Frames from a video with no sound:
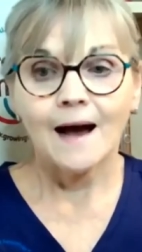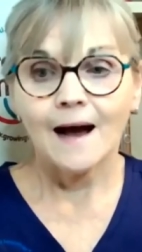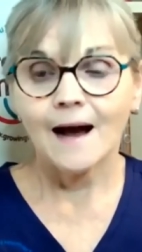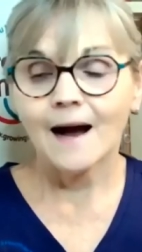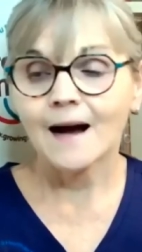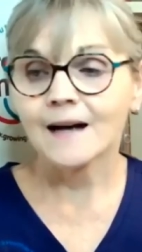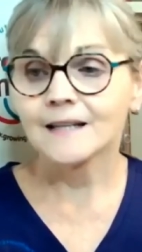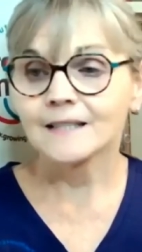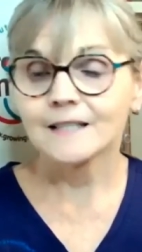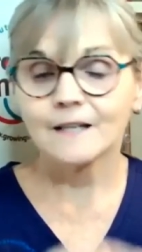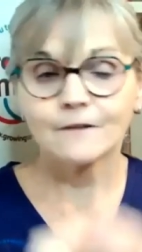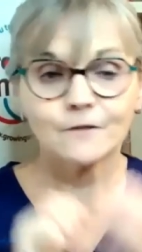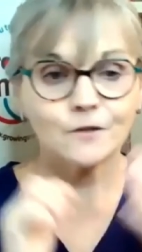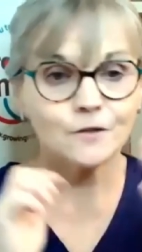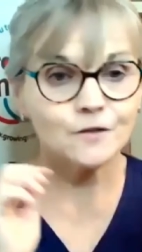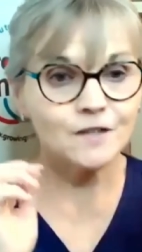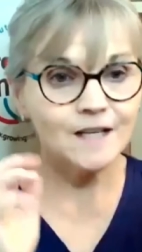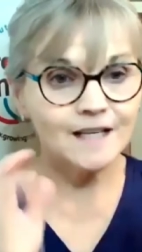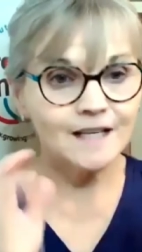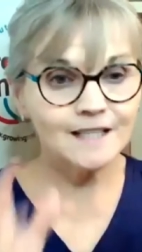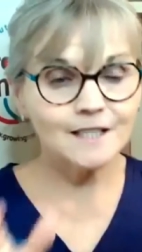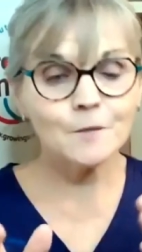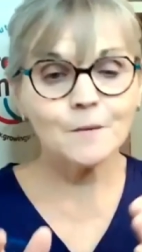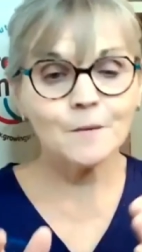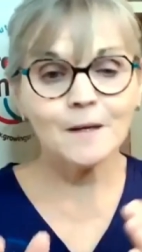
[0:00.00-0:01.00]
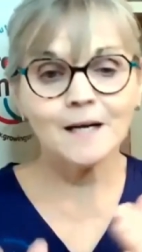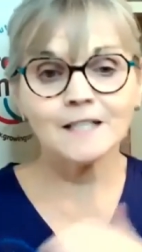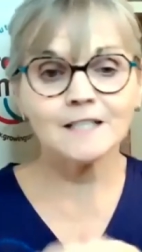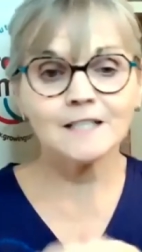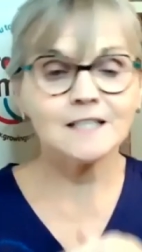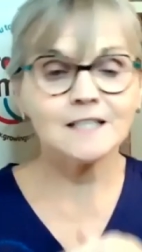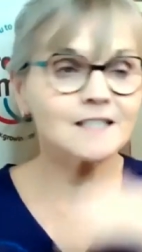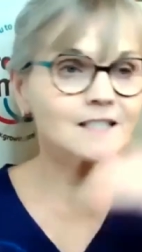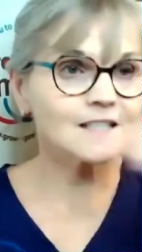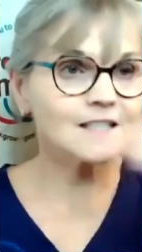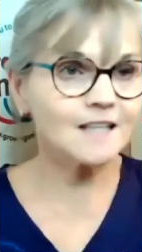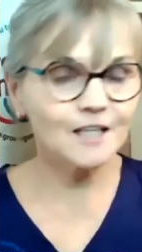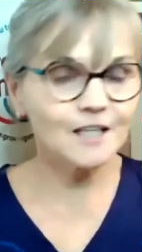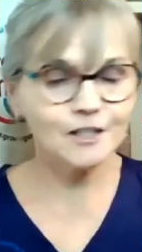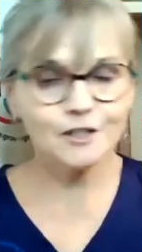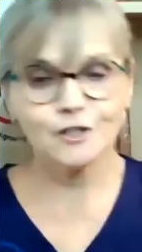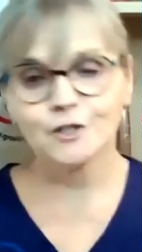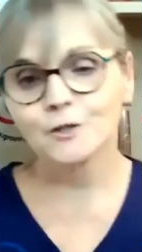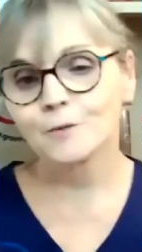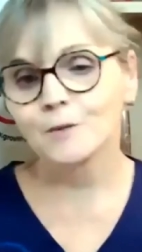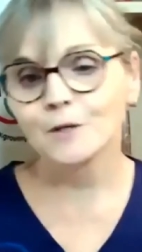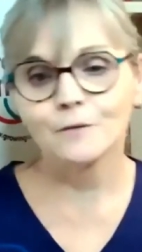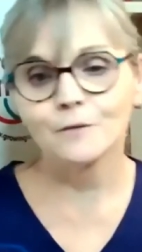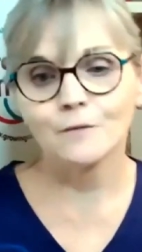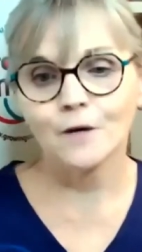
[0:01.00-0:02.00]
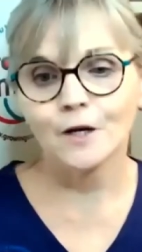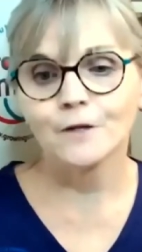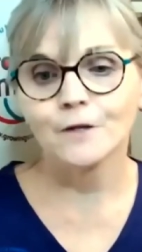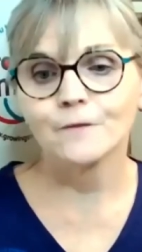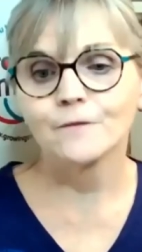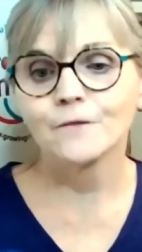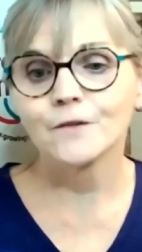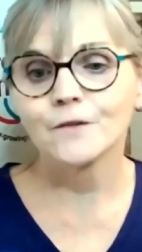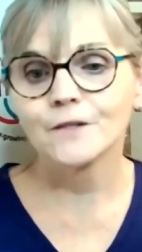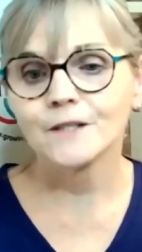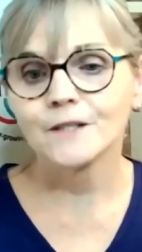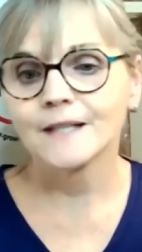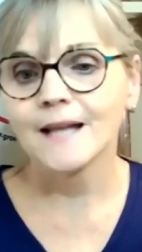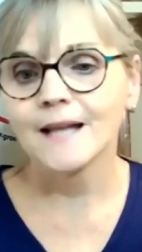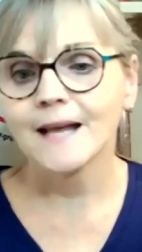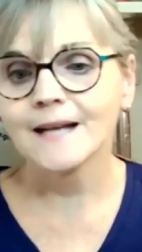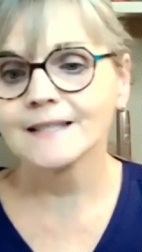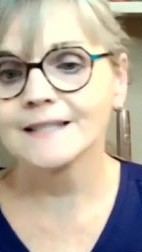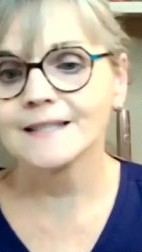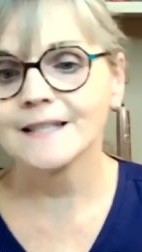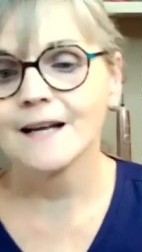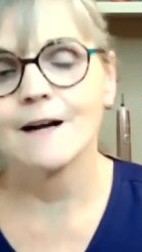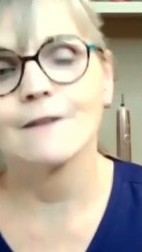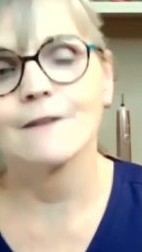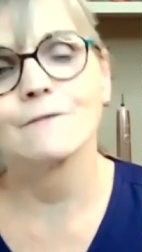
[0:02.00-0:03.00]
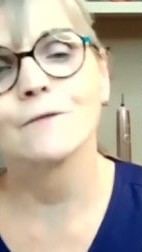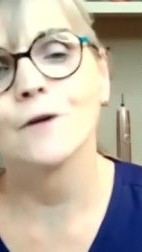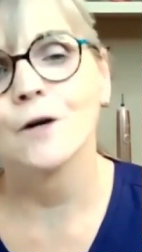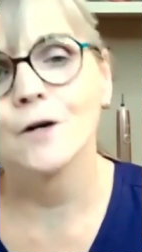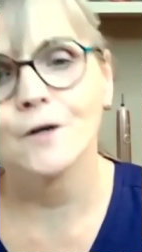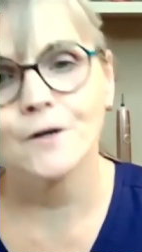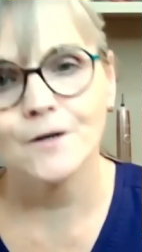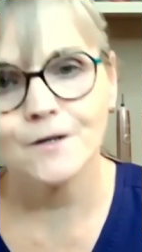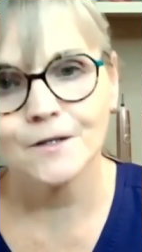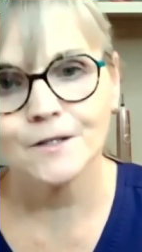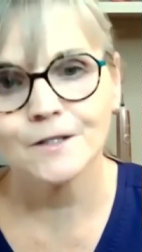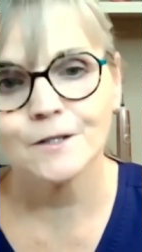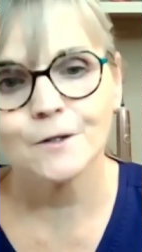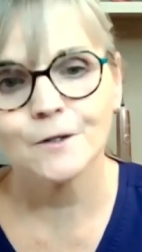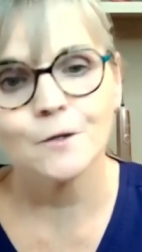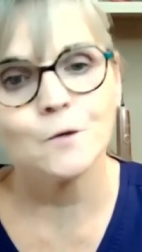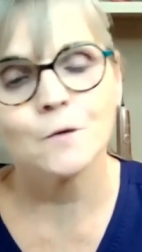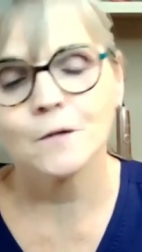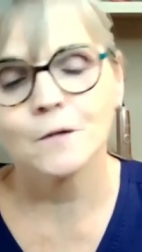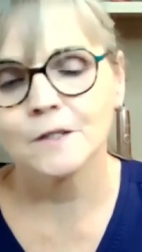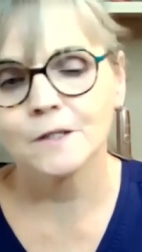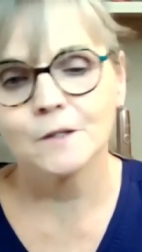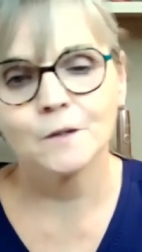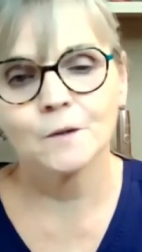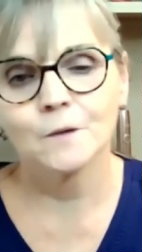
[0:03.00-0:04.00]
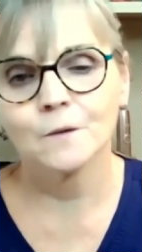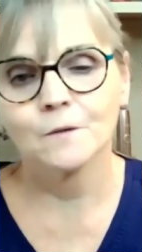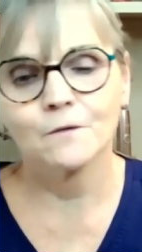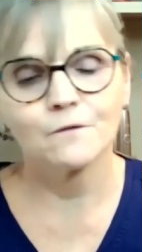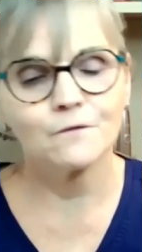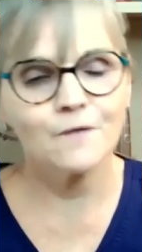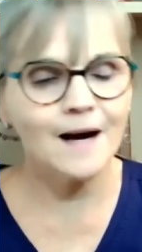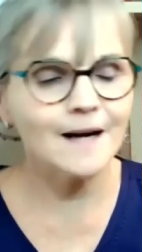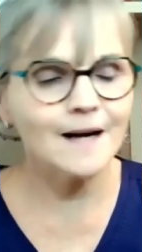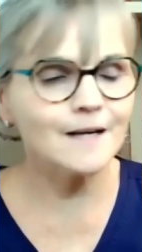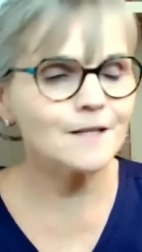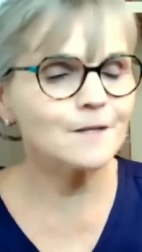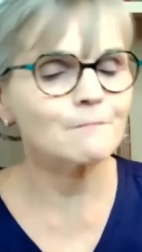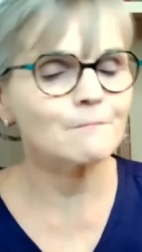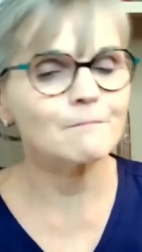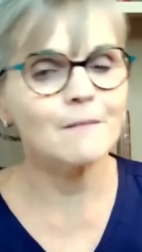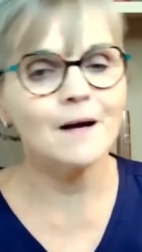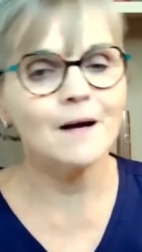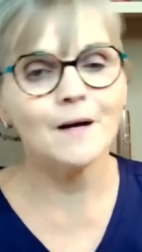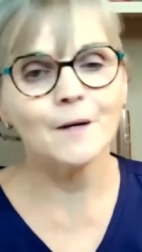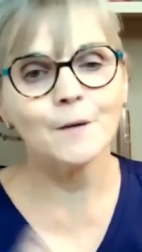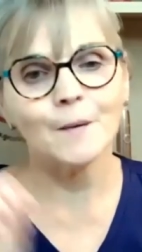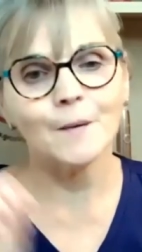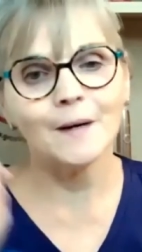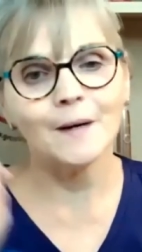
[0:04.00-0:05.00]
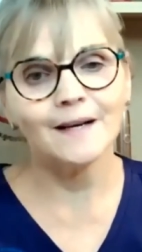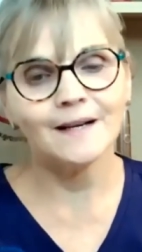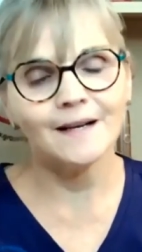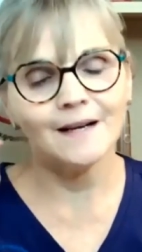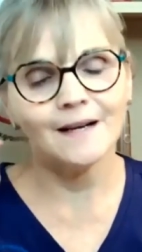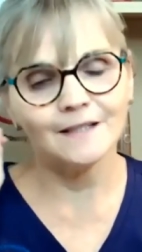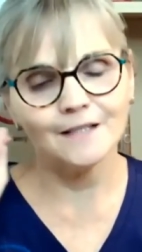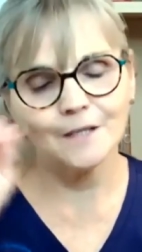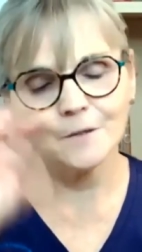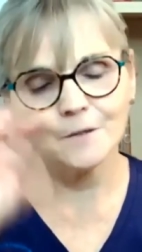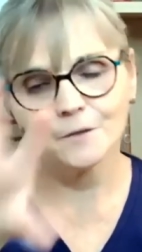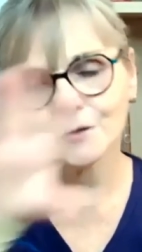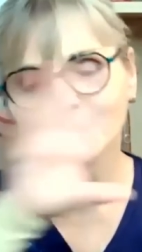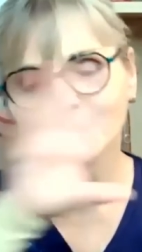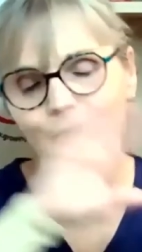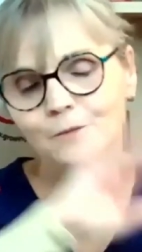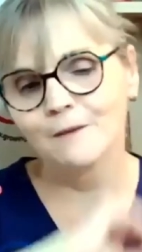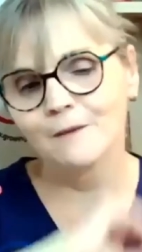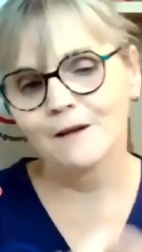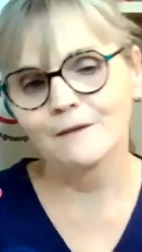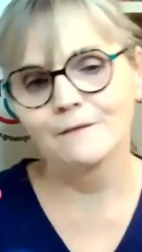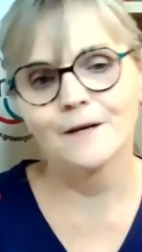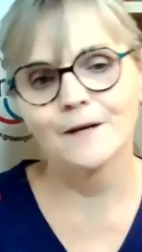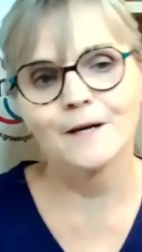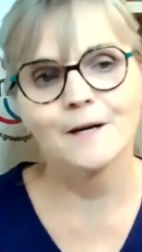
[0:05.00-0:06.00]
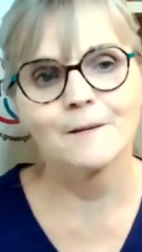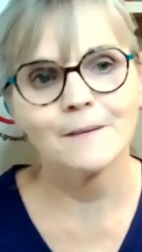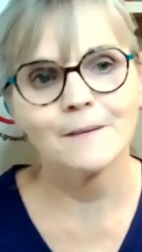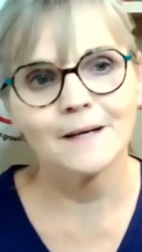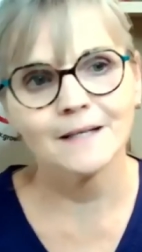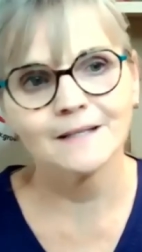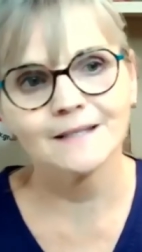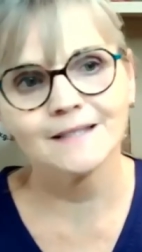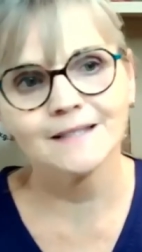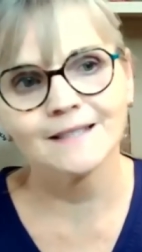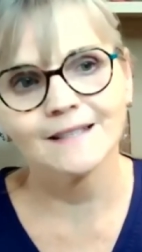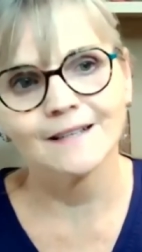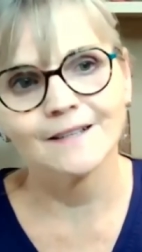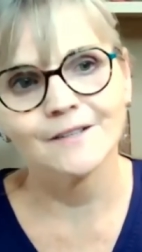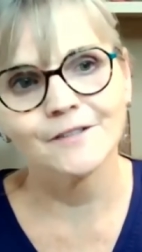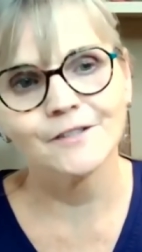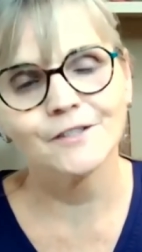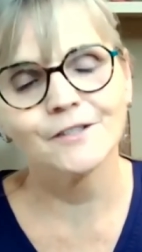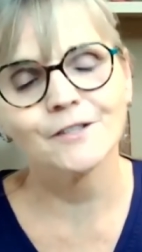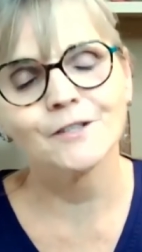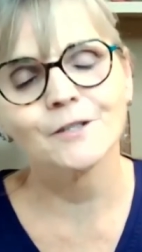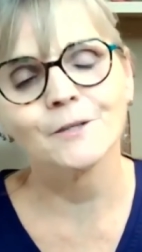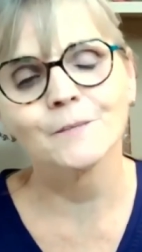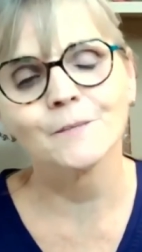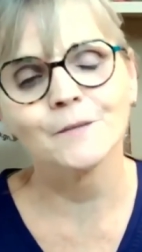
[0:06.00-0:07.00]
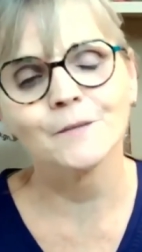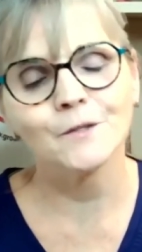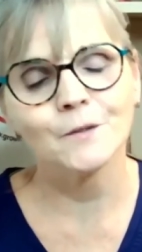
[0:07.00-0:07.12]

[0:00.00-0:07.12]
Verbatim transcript: And um, if you've got any questions, I'm going to be around for the next half hour. So, so fire them my way and I will do my very best to them.